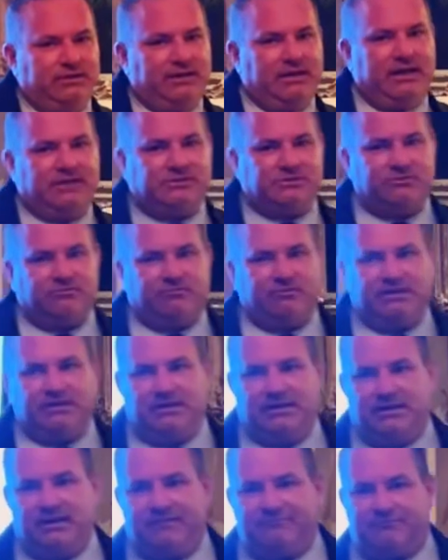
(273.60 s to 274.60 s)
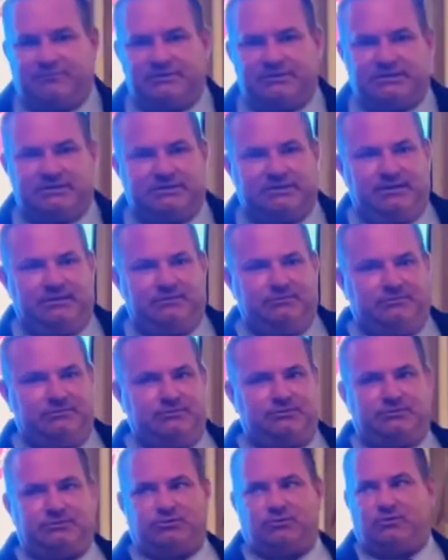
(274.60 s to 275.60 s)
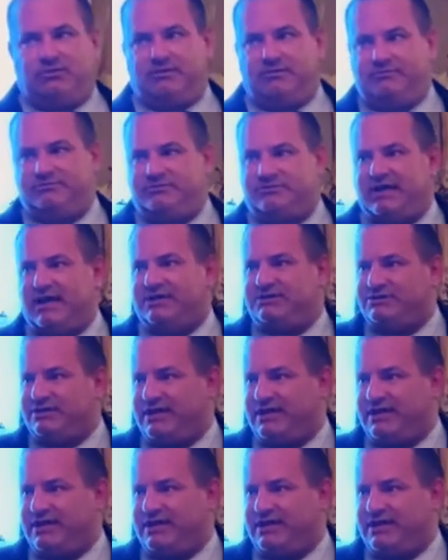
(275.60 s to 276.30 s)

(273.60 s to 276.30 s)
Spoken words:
legend really left with the team, short of Sash